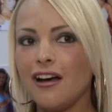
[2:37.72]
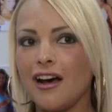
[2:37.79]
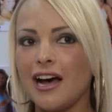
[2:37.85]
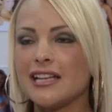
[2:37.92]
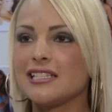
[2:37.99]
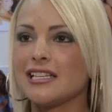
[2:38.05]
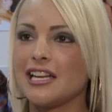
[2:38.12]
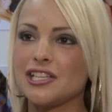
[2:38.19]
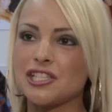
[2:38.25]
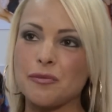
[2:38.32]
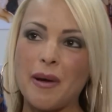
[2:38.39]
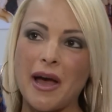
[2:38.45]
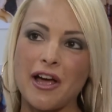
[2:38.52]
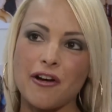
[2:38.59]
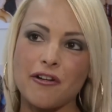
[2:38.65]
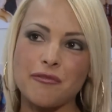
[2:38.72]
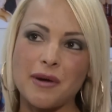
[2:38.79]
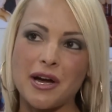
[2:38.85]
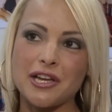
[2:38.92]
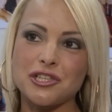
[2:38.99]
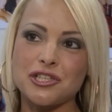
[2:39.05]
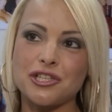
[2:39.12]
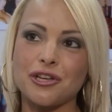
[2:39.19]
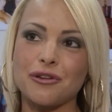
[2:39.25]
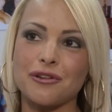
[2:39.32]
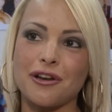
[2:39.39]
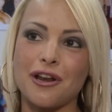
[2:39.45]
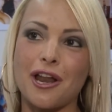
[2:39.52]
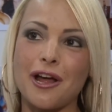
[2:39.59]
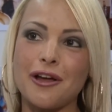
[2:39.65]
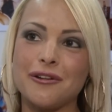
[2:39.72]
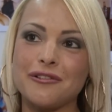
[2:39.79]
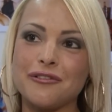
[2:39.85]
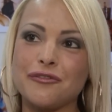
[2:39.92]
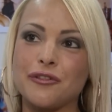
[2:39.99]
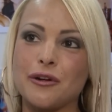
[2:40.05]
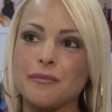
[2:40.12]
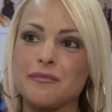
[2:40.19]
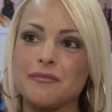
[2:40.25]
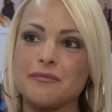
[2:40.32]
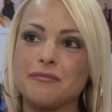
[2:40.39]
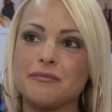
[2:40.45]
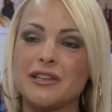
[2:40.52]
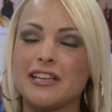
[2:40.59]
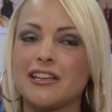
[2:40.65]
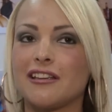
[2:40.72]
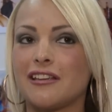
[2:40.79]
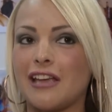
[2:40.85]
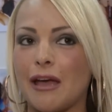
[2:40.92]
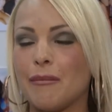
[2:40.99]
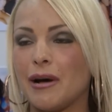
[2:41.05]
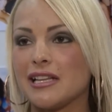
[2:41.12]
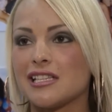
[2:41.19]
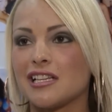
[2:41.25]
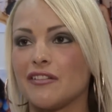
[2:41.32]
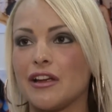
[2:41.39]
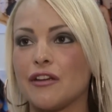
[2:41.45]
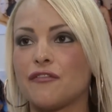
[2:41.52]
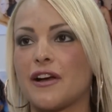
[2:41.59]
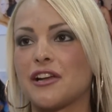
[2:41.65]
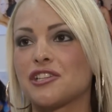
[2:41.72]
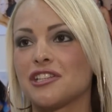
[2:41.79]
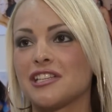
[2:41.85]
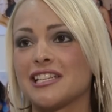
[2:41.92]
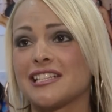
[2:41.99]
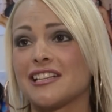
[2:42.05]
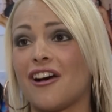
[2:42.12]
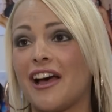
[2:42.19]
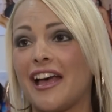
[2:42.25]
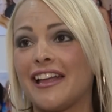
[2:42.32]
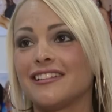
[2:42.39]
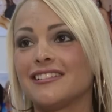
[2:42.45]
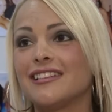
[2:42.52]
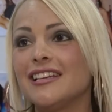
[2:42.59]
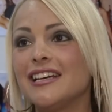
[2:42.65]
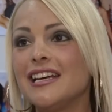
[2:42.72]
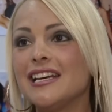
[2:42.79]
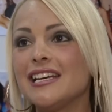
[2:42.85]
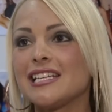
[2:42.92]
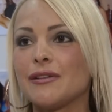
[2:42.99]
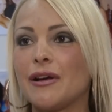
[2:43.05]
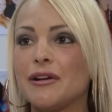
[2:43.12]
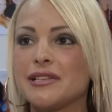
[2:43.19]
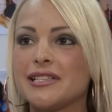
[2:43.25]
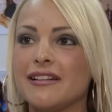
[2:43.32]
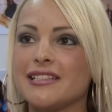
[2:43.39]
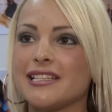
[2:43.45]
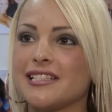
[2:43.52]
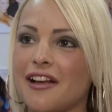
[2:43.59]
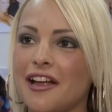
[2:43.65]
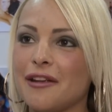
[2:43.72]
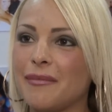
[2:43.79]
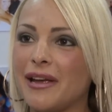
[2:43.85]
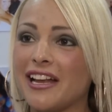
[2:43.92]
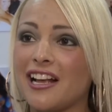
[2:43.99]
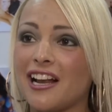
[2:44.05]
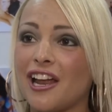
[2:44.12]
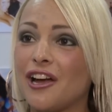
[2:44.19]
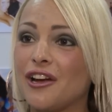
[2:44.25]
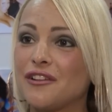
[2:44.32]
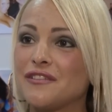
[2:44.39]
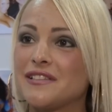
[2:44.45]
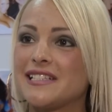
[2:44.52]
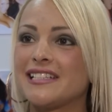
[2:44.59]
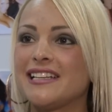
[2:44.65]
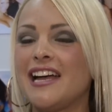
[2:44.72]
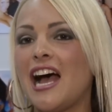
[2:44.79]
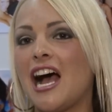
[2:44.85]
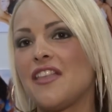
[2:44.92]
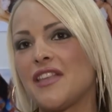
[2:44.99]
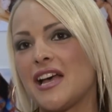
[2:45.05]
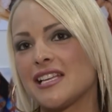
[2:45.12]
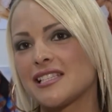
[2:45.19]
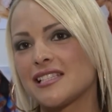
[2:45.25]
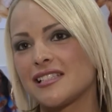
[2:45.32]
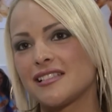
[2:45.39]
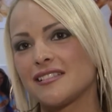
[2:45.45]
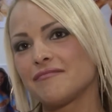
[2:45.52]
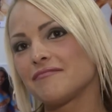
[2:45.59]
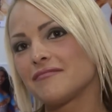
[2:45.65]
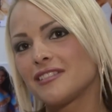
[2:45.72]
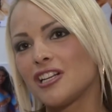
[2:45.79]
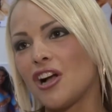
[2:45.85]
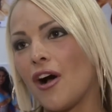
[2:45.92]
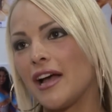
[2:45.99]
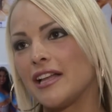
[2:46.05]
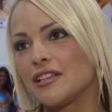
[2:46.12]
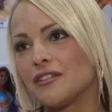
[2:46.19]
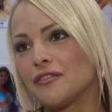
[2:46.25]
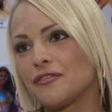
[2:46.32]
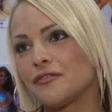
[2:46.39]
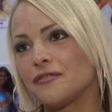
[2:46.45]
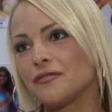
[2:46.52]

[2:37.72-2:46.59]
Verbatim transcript: I did it to pay off my student loan from getting my degree in fashion design. So I also design and make clothes, and that's kind of,